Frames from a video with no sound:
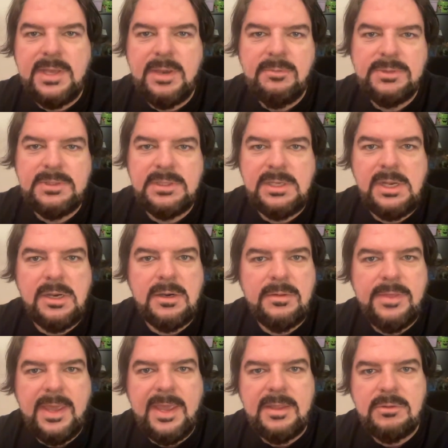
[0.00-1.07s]
That was the year
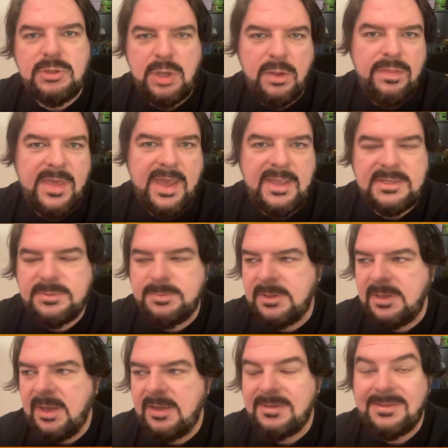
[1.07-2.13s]
that Joe
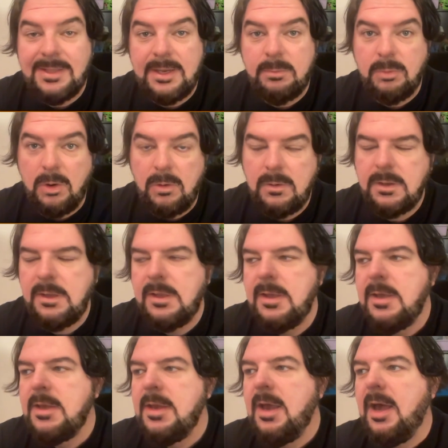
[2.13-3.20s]
Theismann got his leg broke.
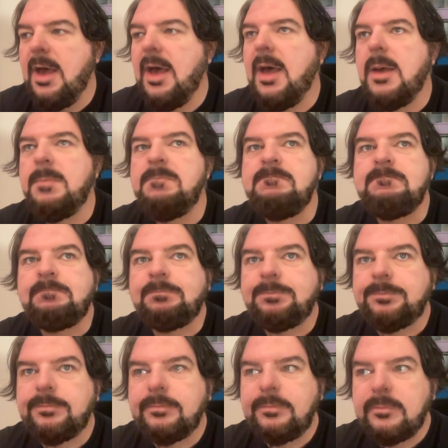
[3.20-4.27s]

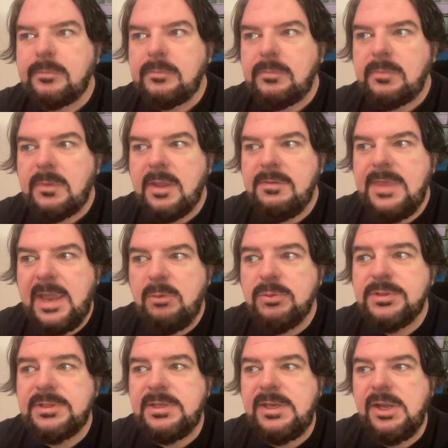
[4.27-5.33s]
That
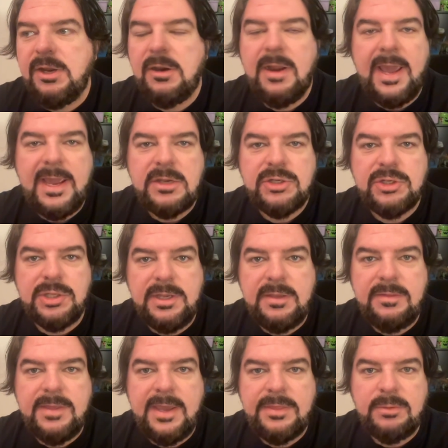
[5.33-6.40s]
was the year
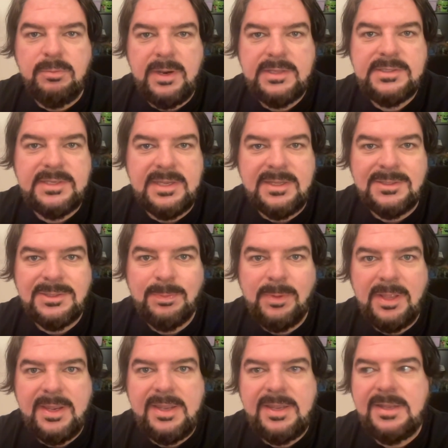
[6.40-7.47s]
actually that the Redskins
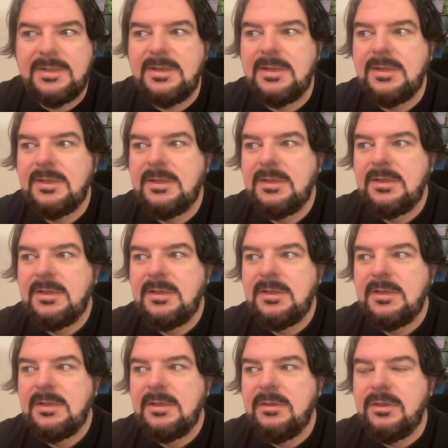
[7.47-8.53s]
played
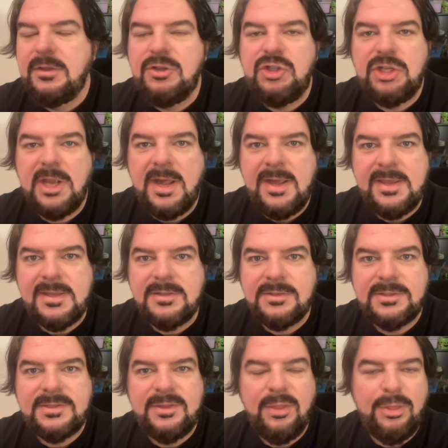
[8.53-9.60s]
the
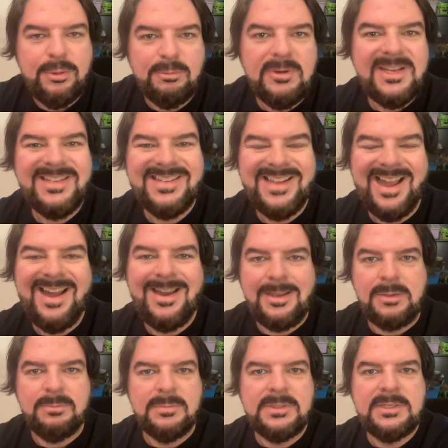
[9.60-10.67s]
Giants three
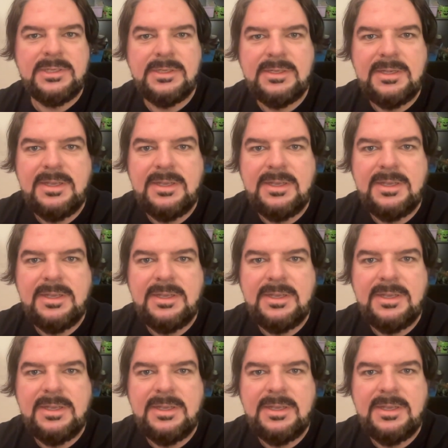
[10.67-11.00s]
times.